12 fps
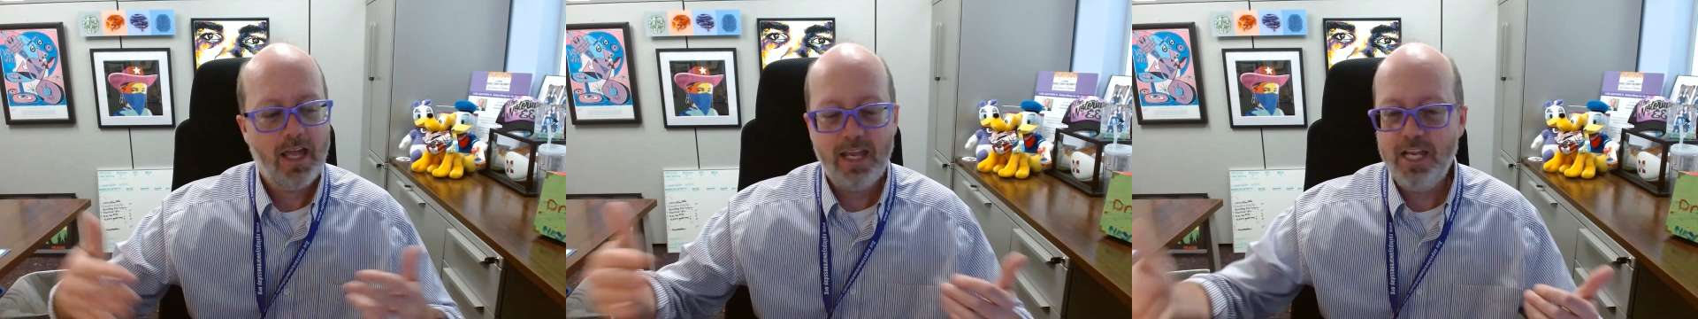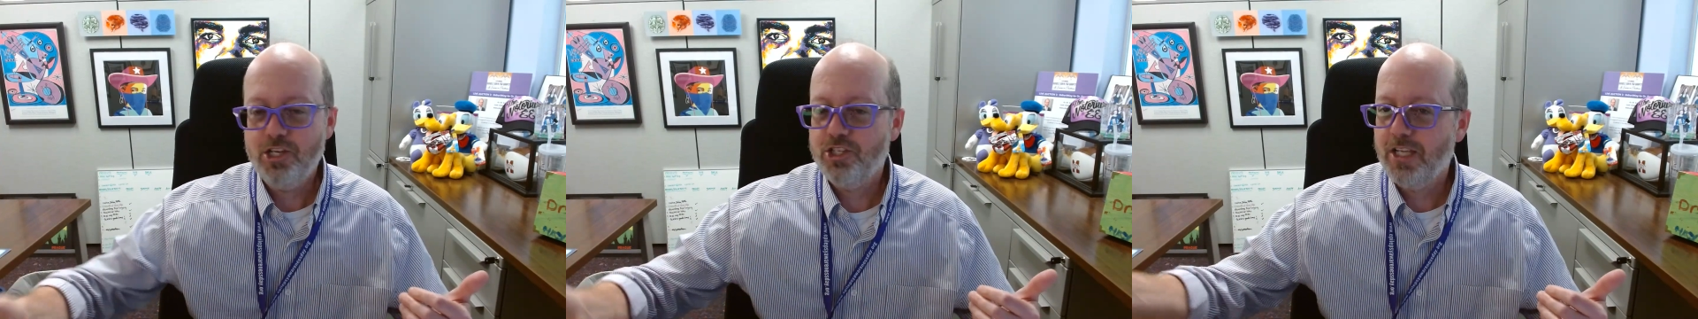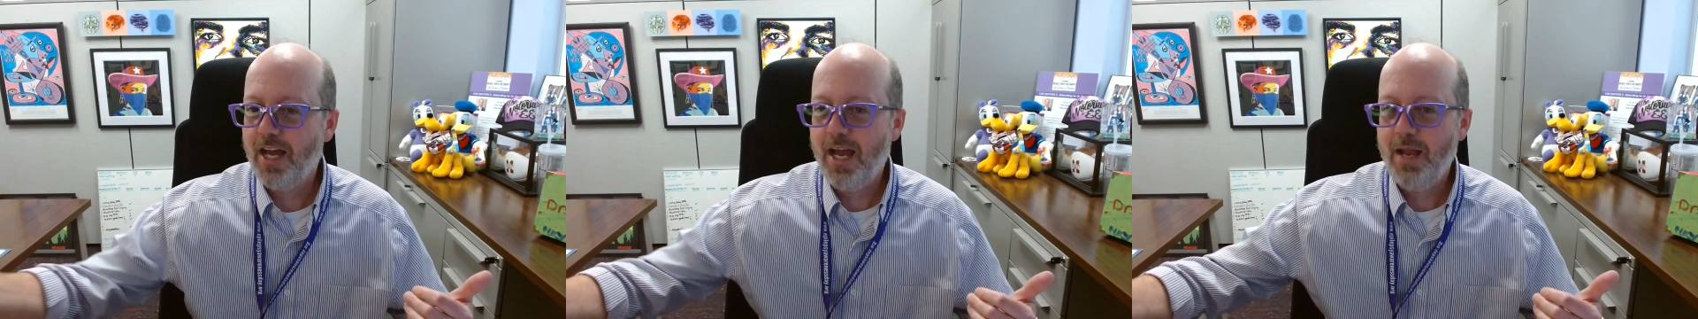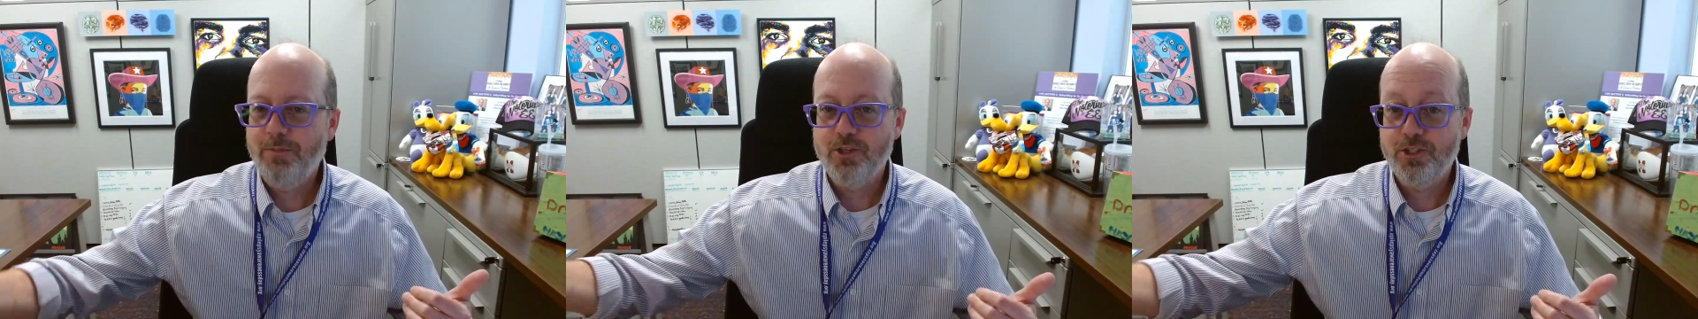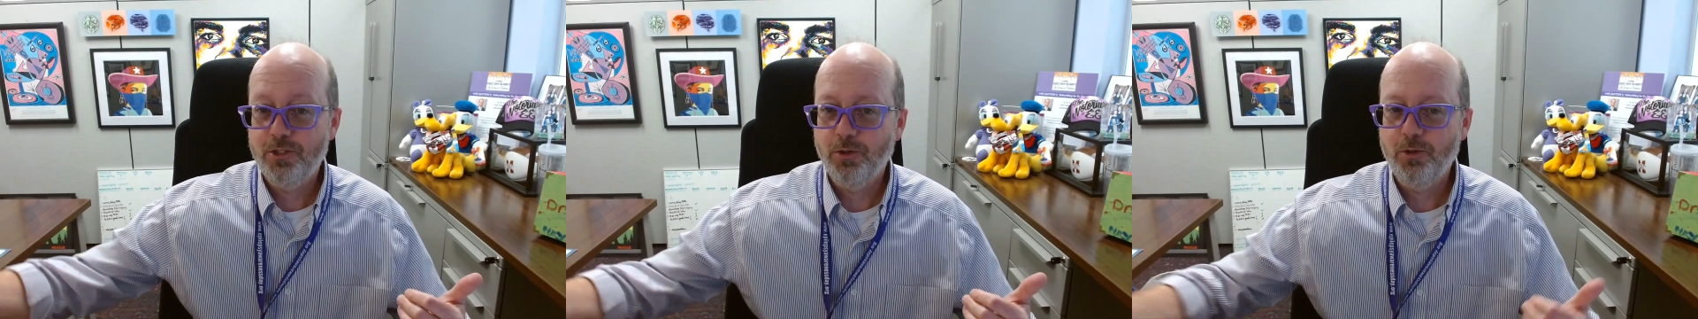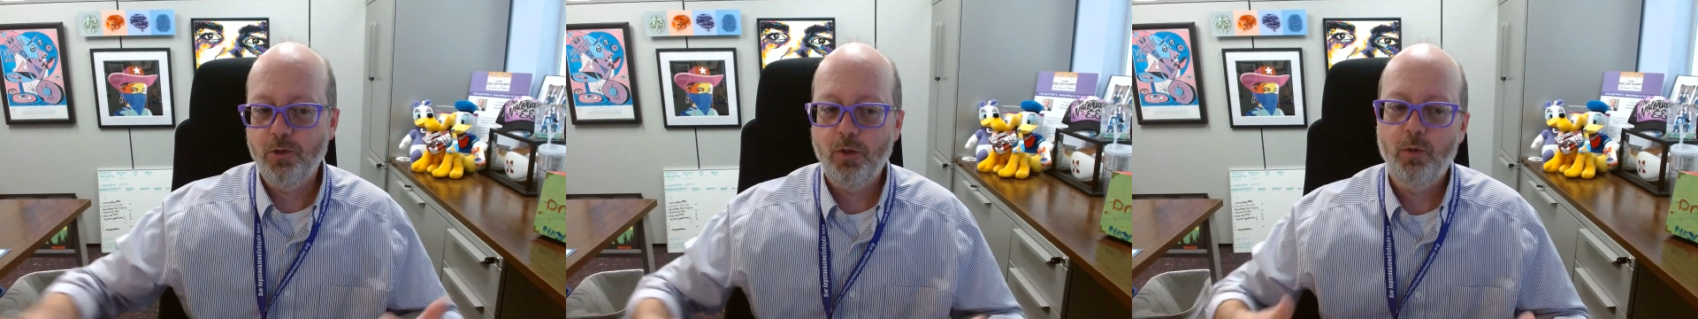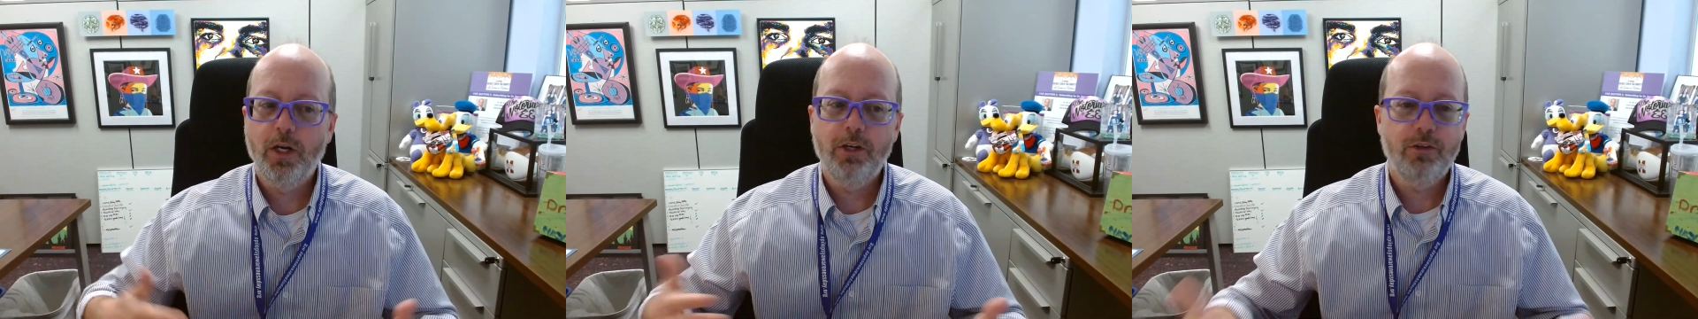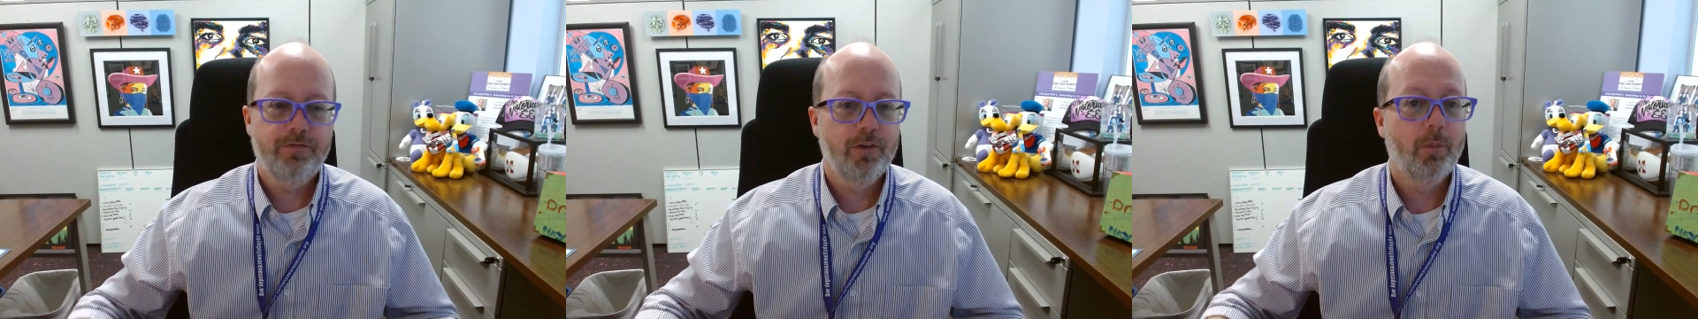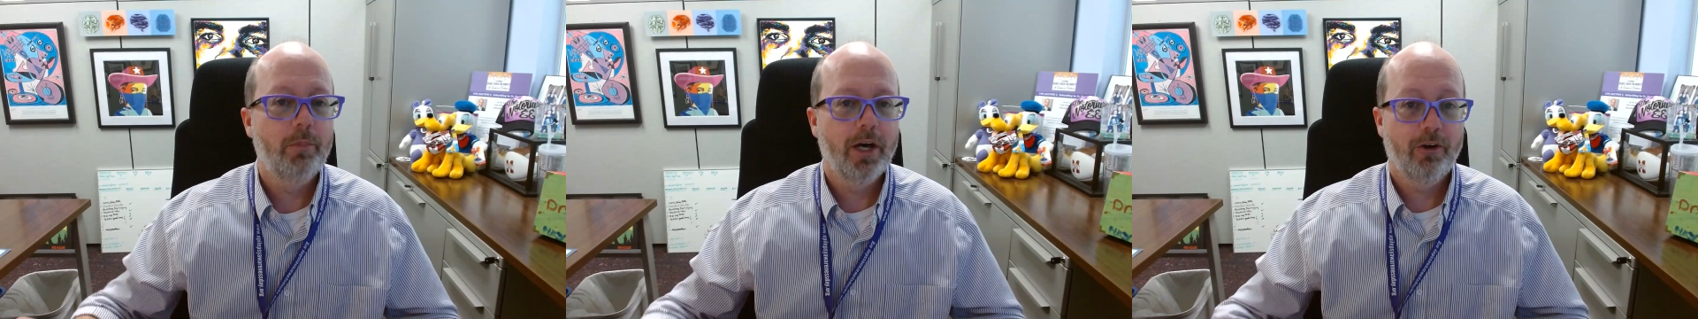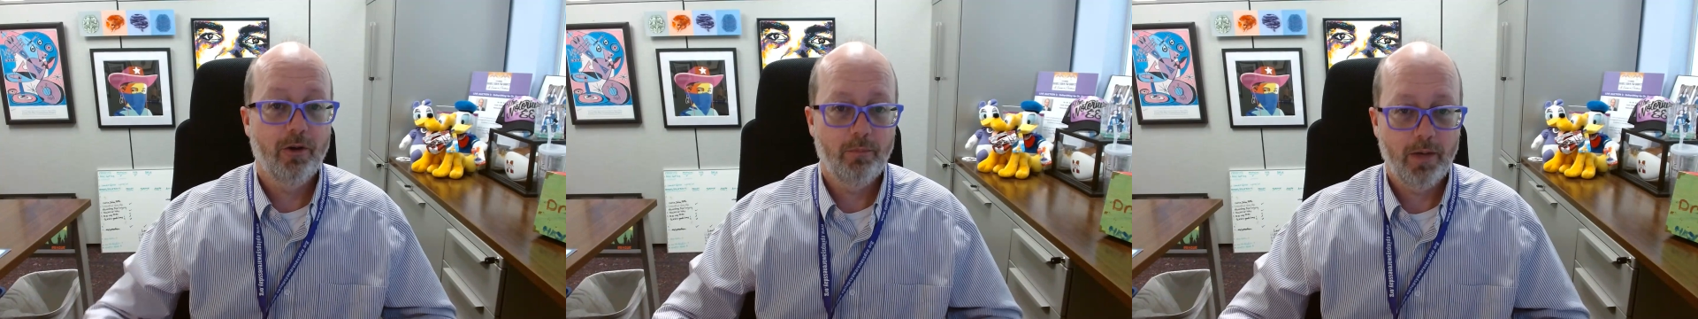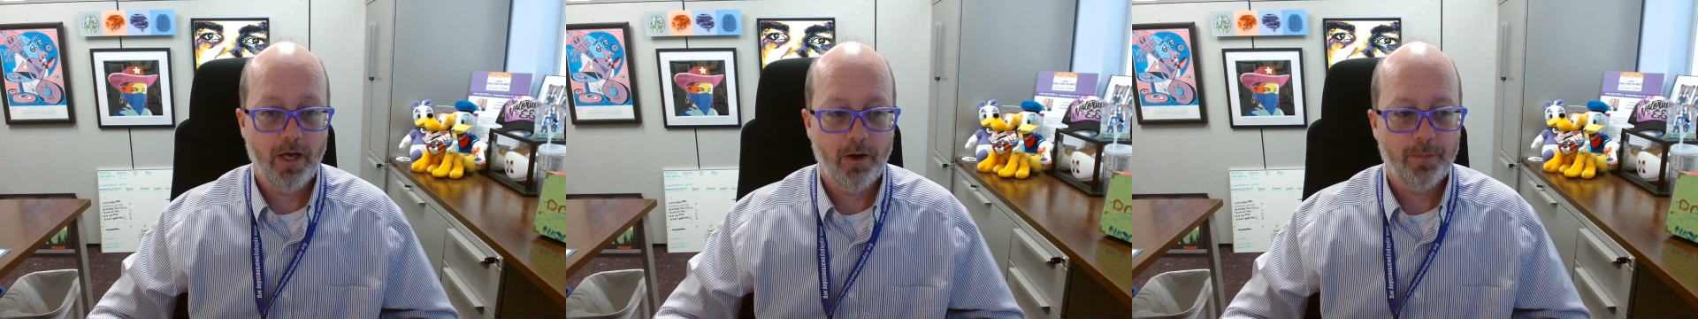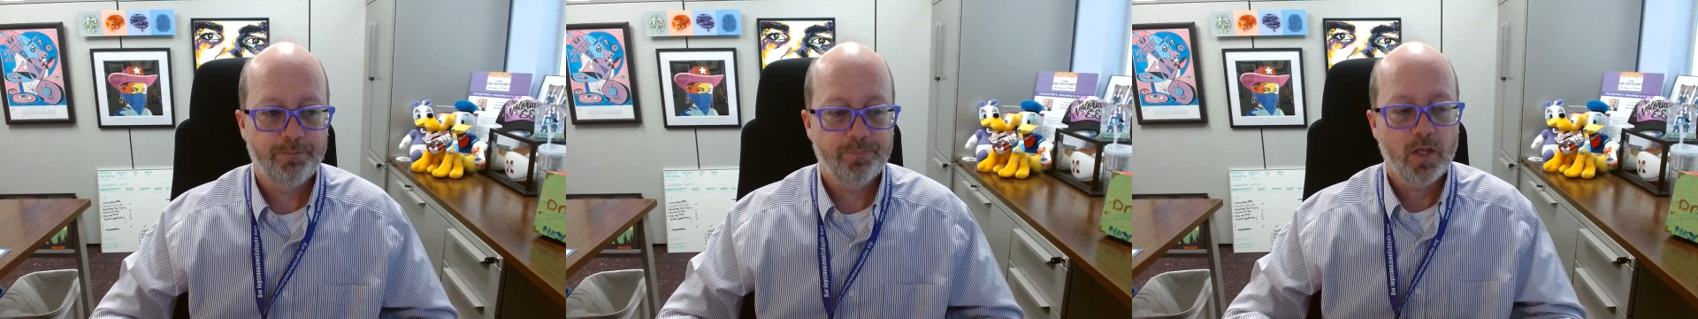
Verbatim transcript: each time they're still doing well, you feel better and better.